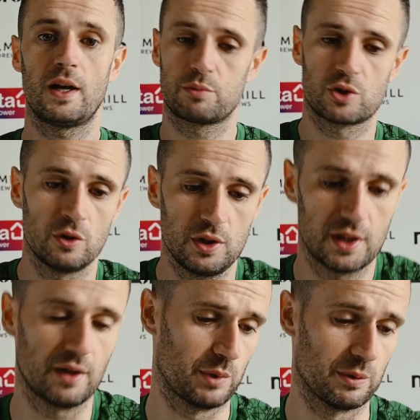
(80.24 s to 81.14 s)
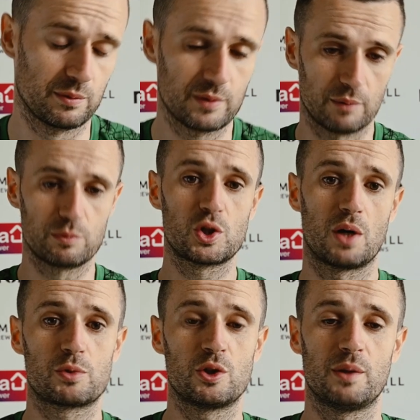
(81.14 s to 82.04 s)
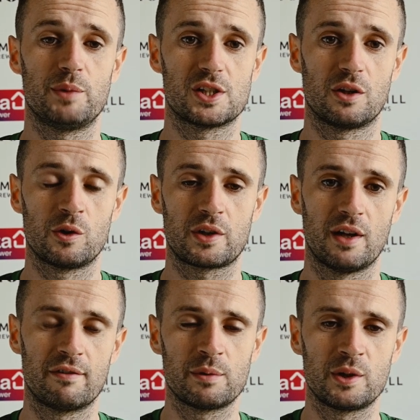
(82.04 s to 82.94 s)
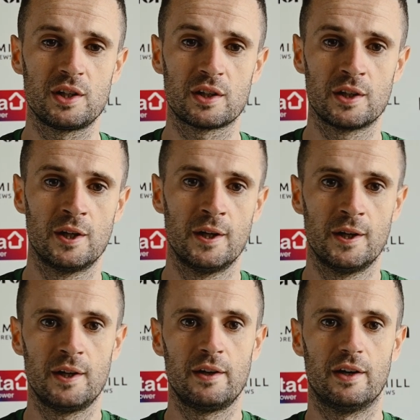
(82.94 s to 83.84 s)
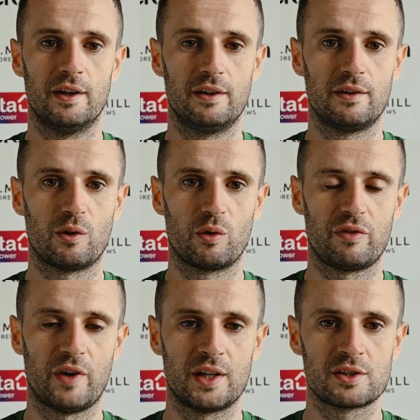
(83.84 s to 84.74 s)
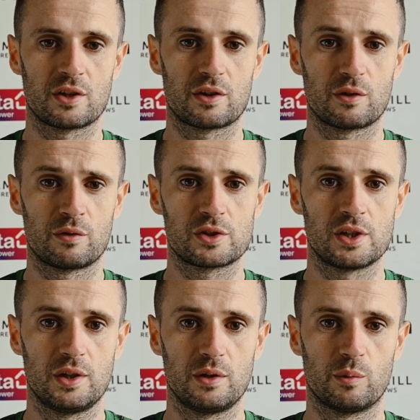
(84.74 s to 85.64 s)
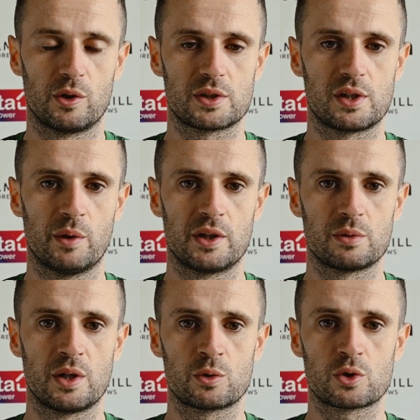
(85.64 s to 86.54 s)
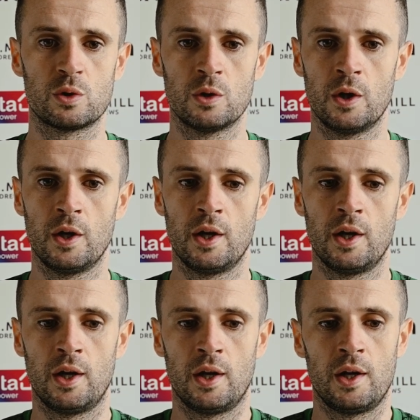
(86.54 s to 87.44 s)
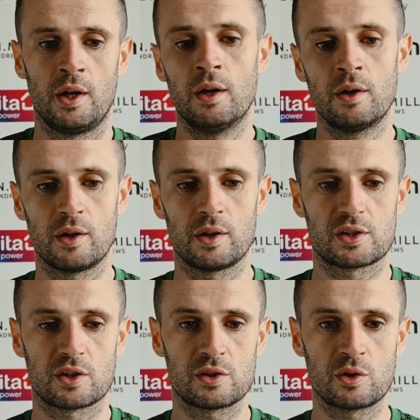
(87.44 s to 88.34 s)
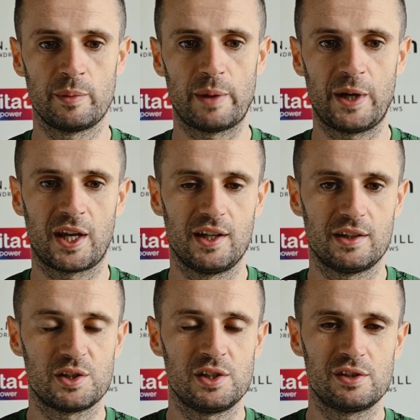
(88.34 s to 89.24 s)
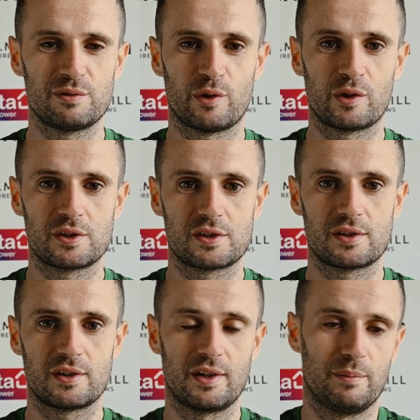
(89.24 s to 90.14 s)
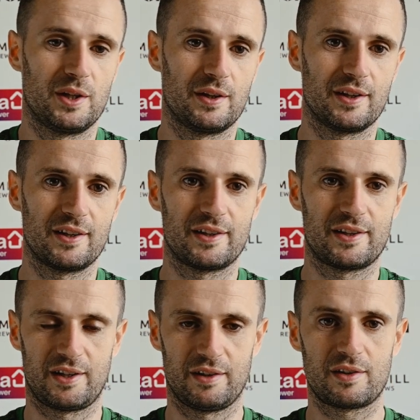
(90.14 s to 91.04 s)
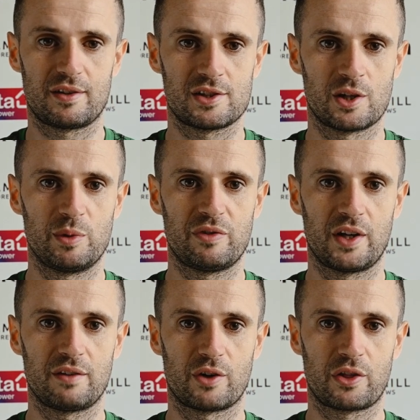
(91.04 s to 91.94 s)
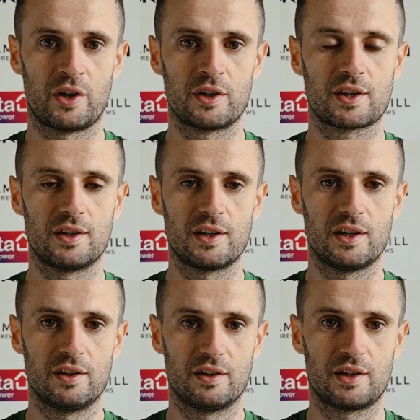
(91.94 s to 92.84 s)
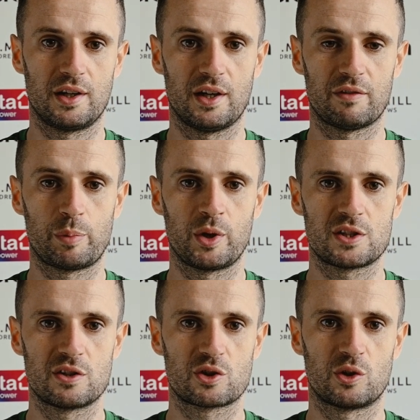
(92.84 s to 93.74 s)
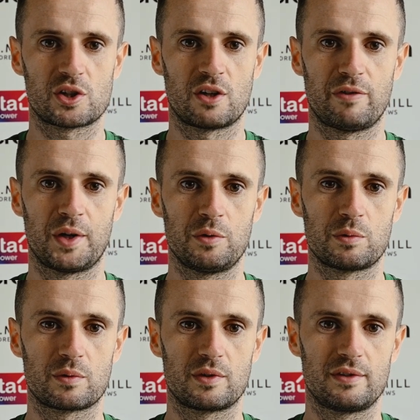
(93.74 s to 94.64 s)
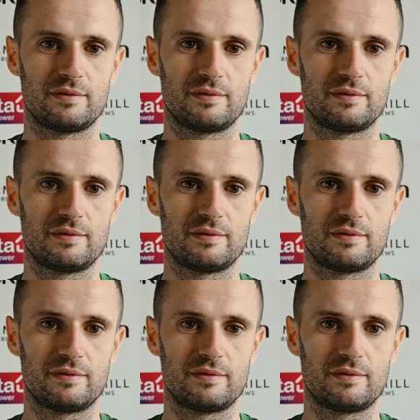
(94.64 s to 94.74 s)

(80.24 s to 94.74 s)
Absolutely, I'm sure it means a lot to everyone here, and all the fans are obviously wants to win as well. So it's going to be a big end to season for us. I mean, to still be fighting for third and to have a place in the Scottish Cup final,